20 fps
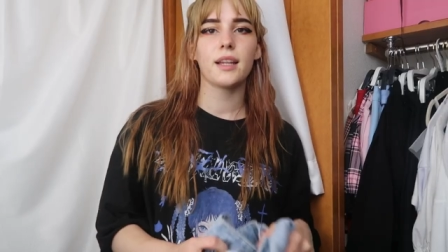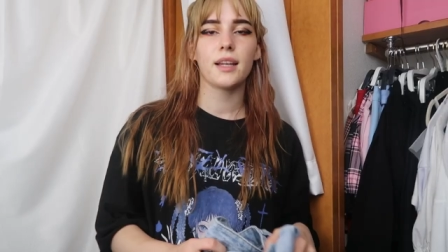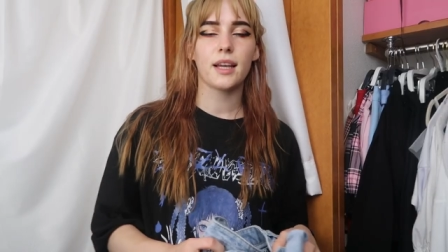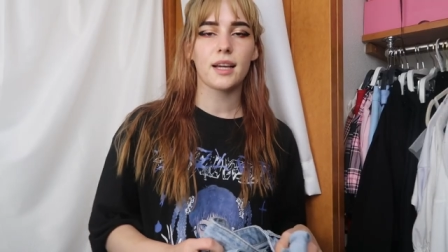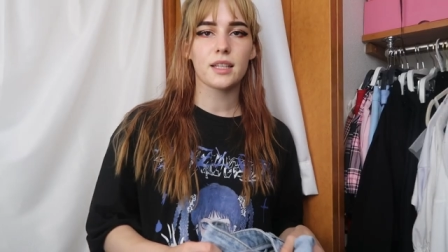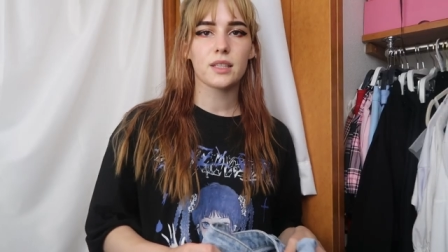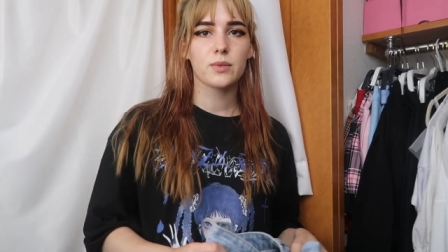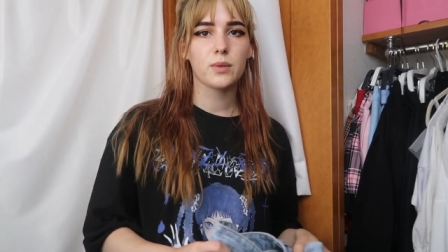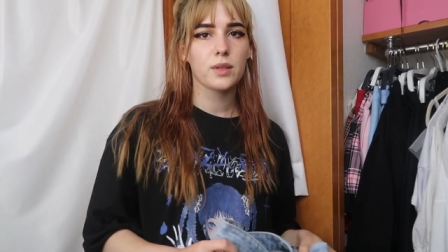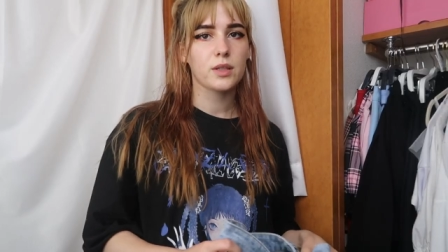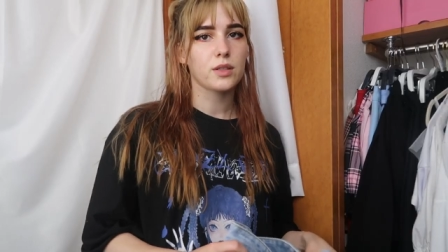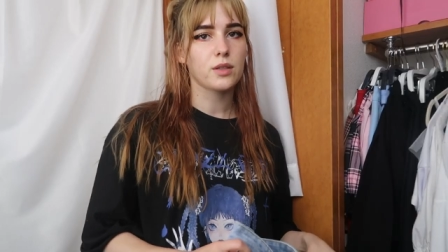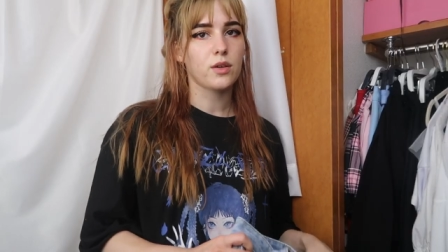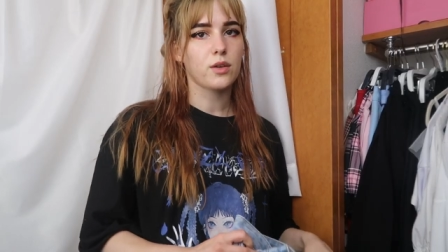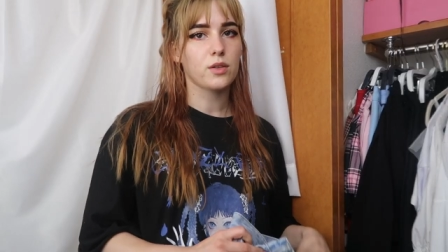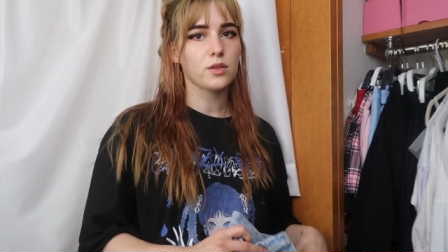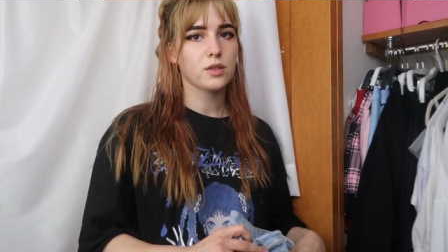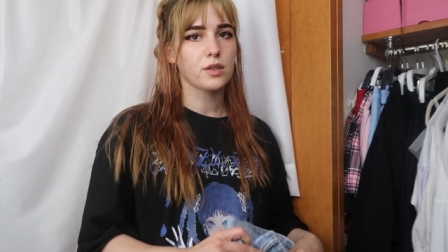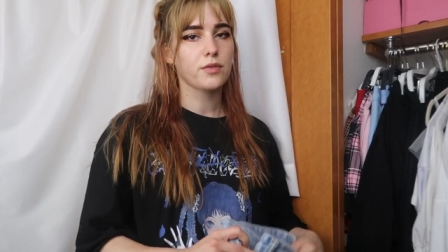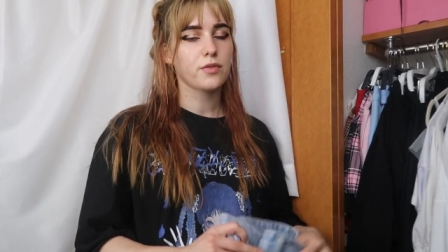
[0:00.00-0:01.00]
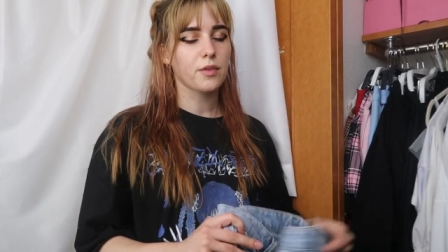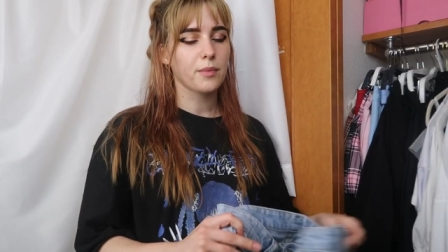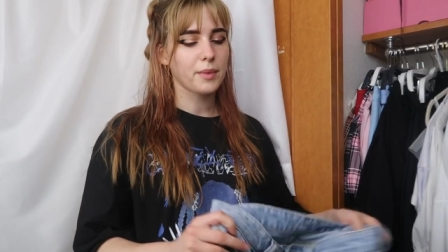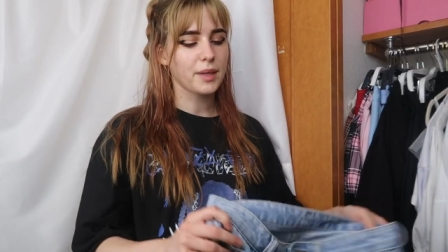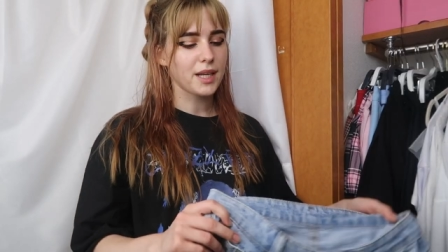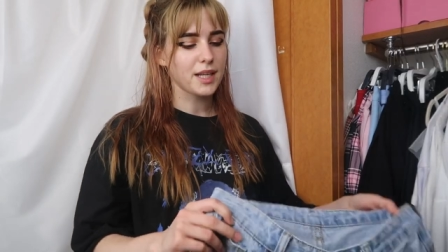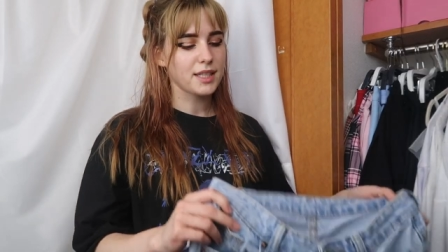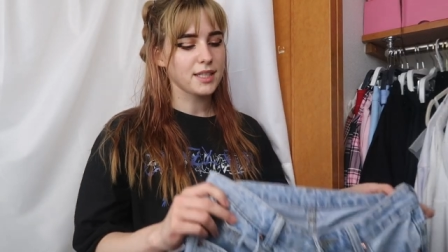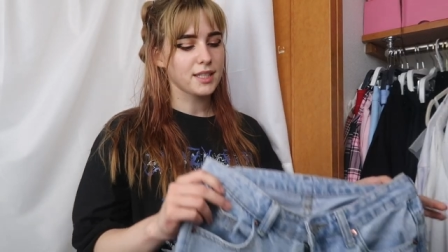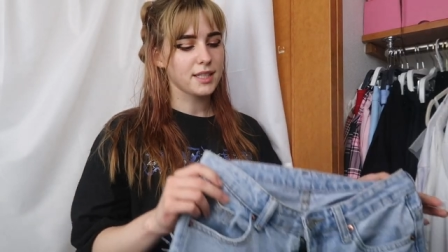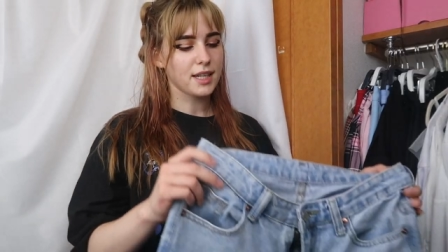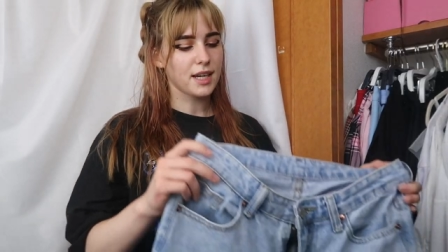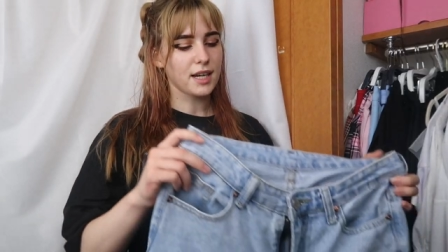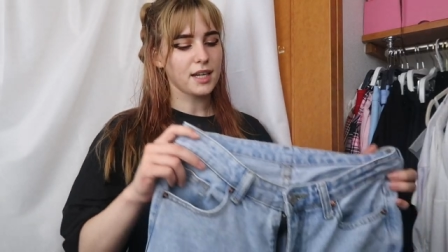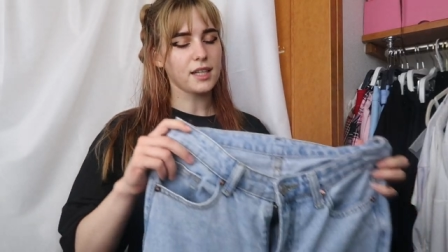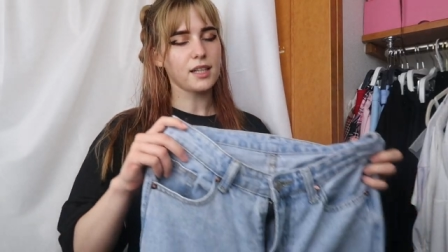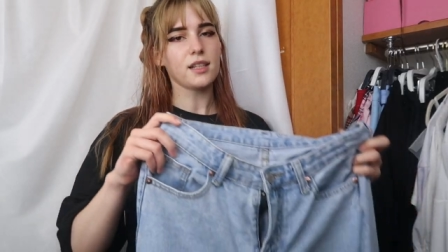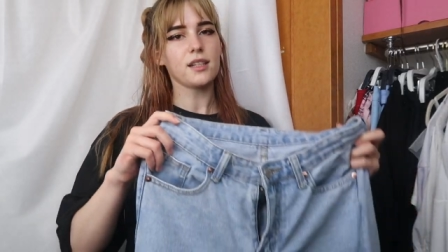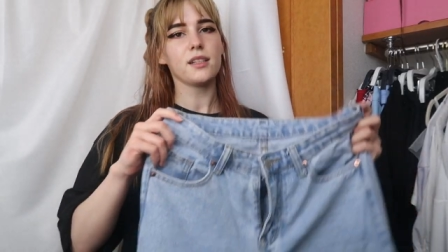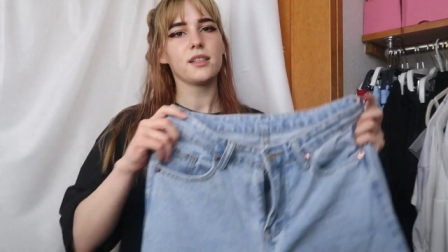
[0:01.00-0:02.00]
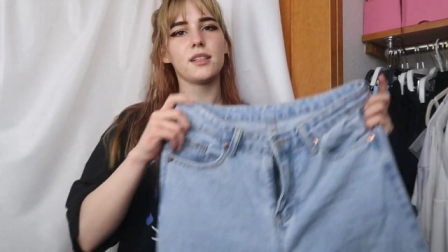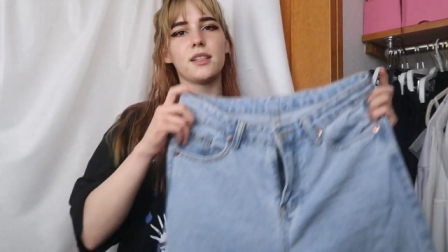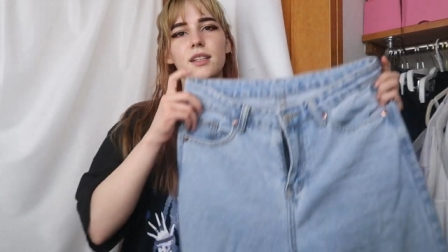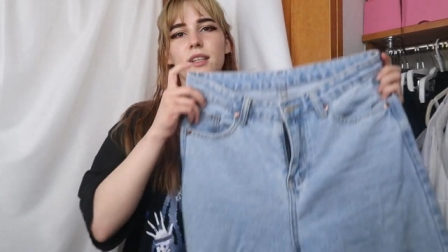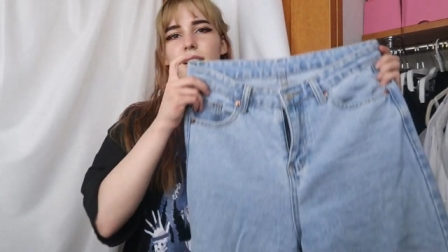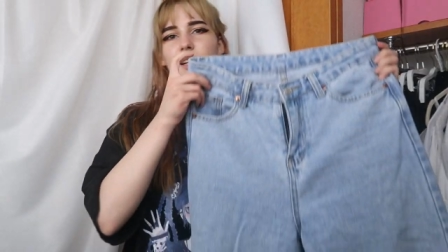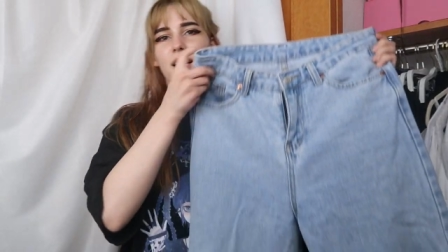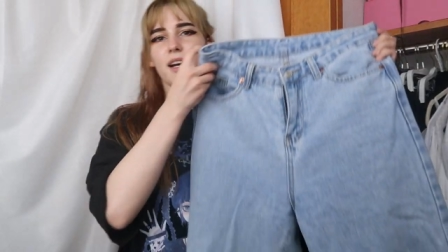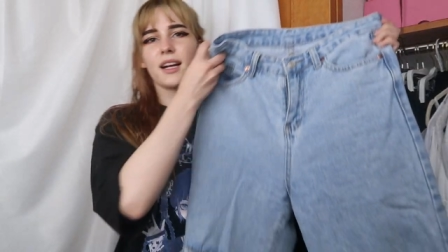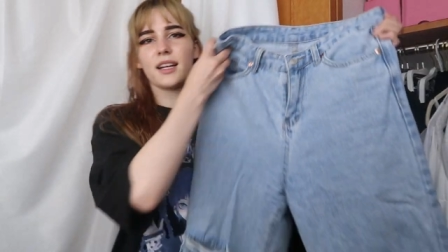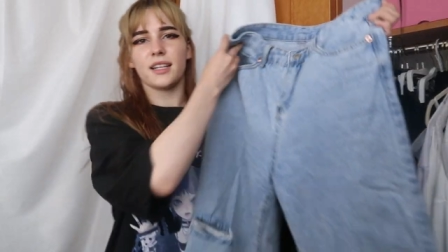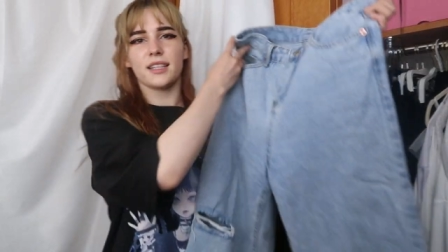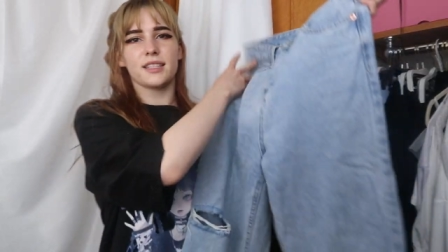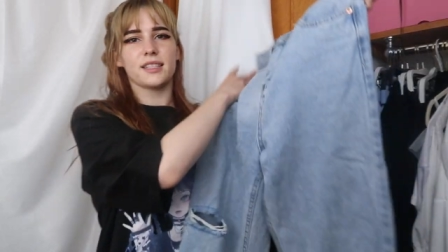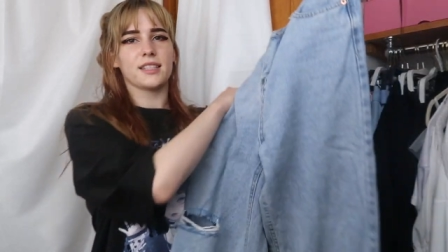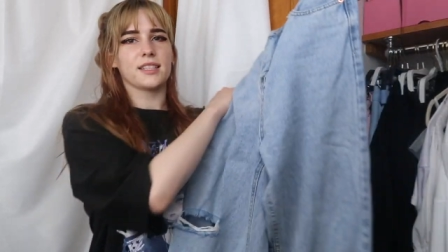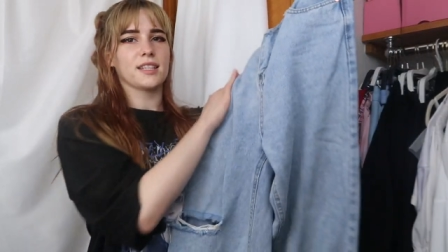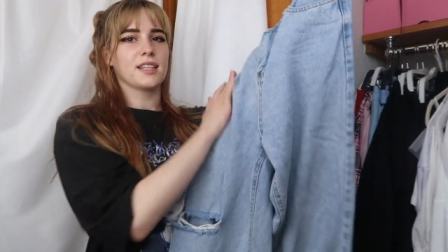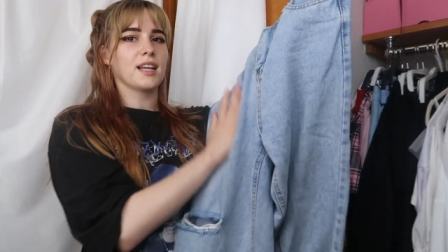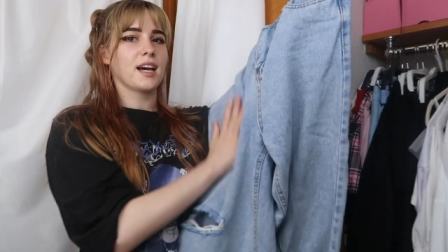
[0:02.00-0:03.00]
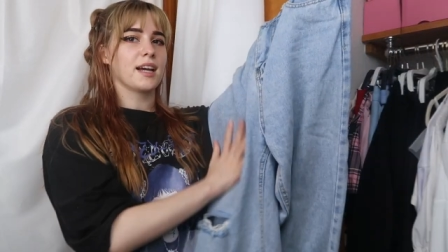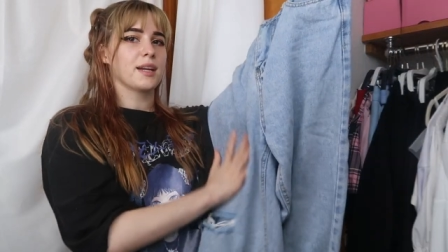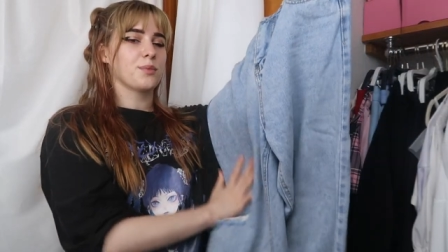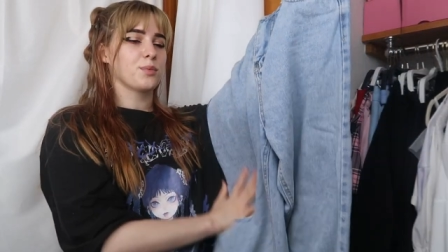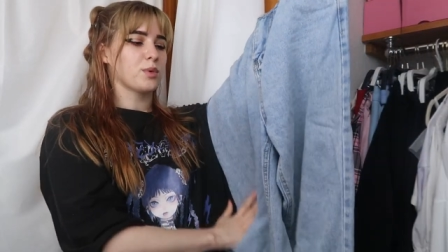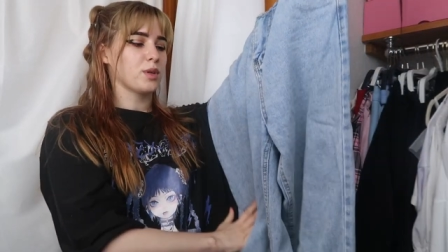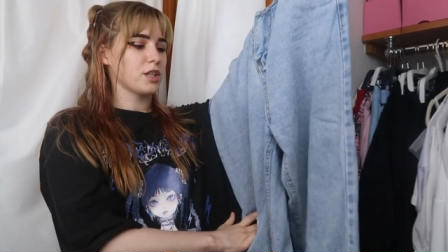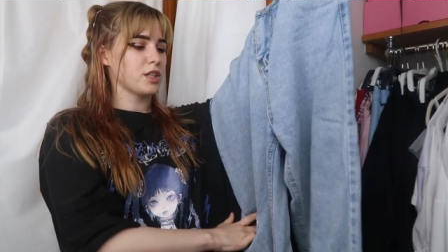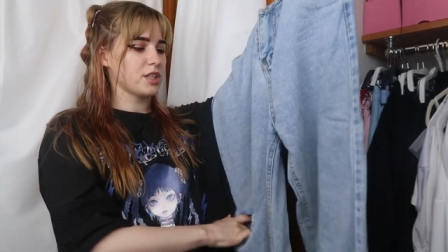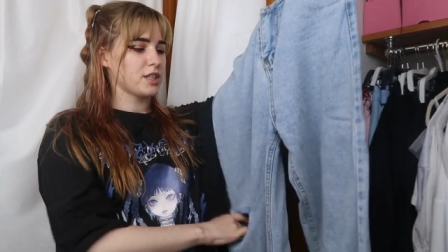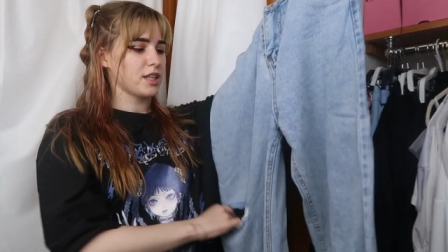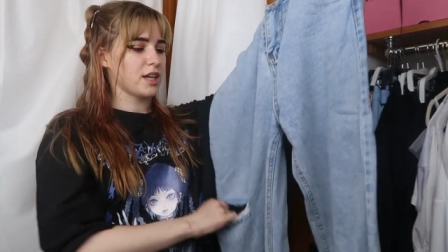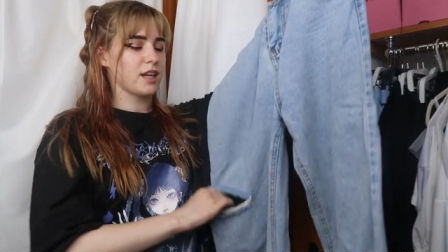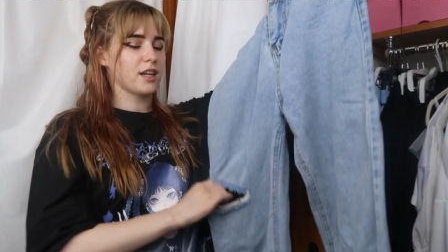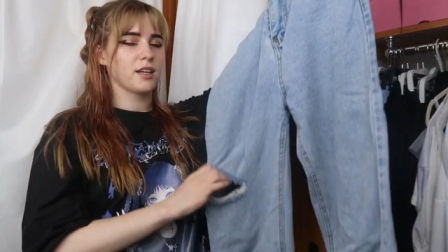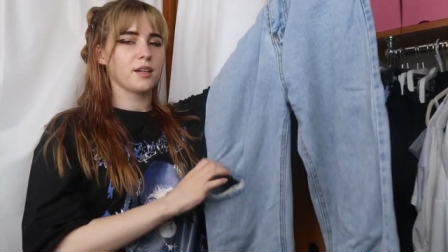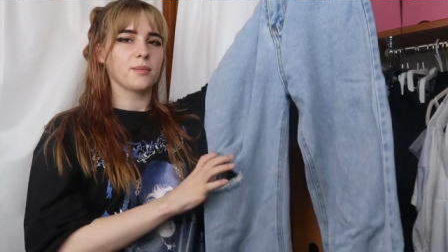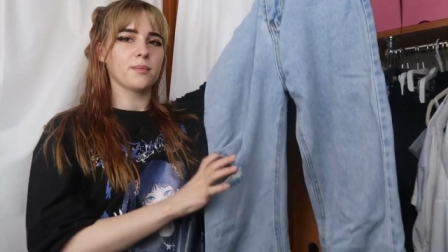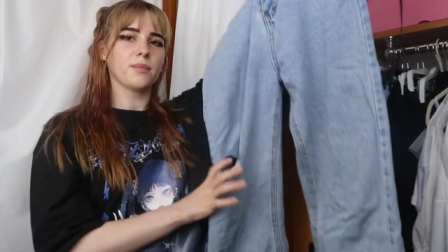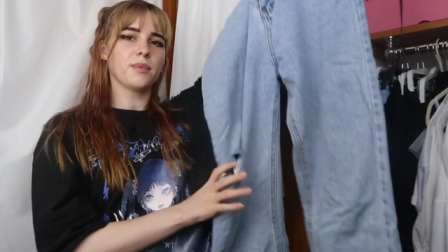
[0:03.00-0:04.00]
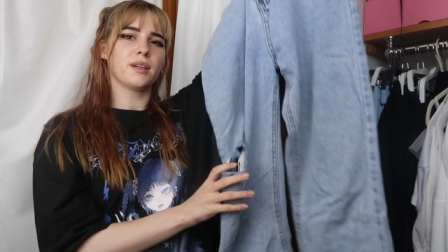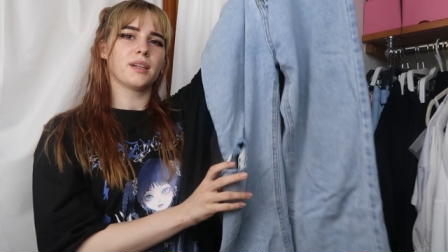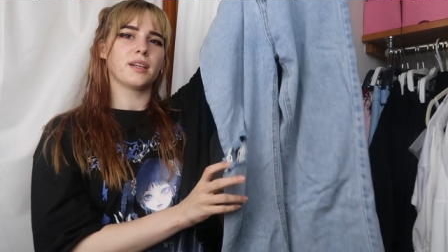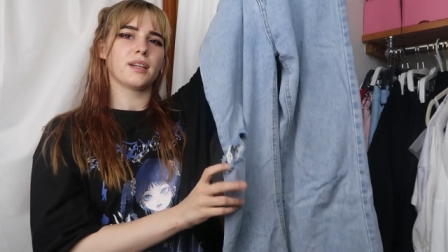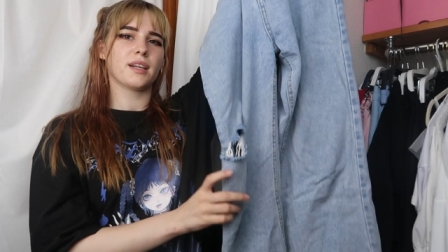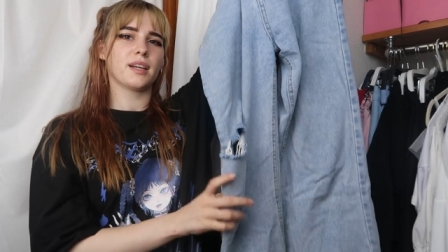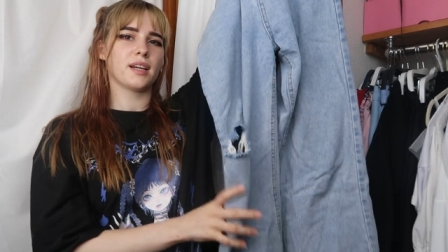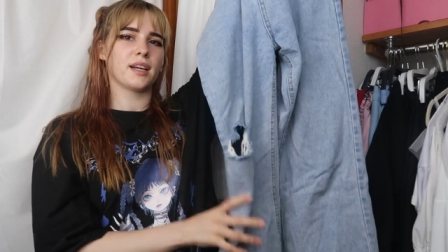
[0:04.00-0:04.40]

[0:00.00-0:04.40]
The next one is also from Yes Style and it's this light wash denim.